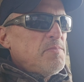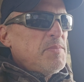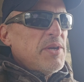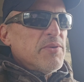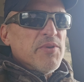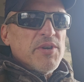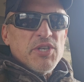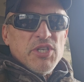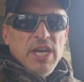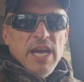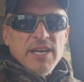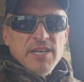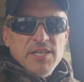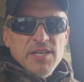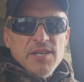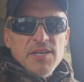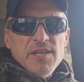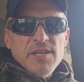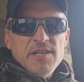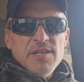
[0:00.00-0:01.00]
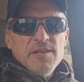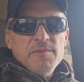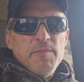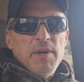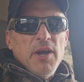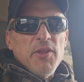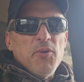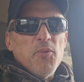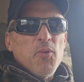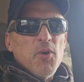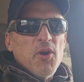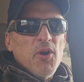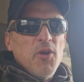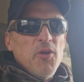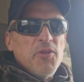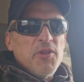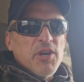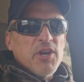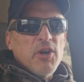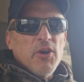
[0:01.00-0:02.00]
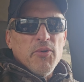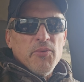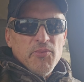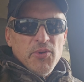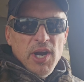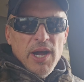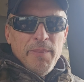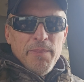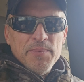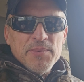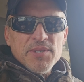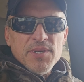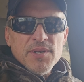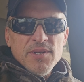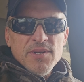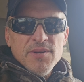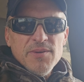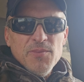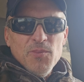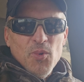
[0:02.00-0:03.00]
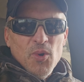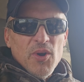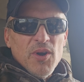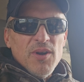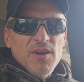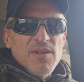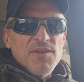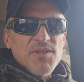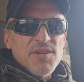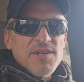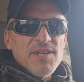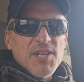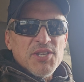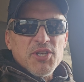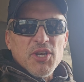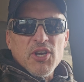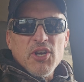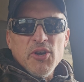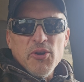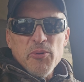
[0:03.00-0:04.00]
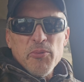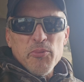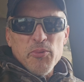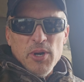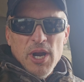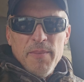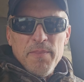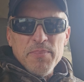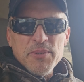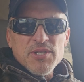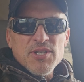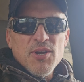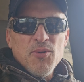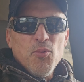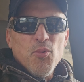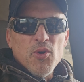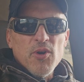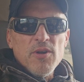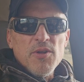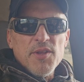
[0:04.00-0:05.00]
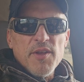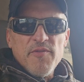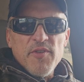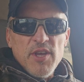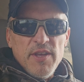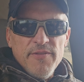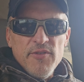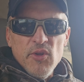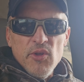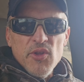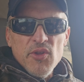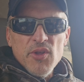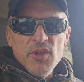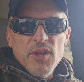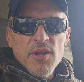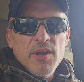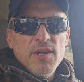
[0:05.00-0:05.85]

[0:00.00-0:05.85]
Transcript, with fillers: be rejected by the world, the corrupt world. It's a corrupt world of evil.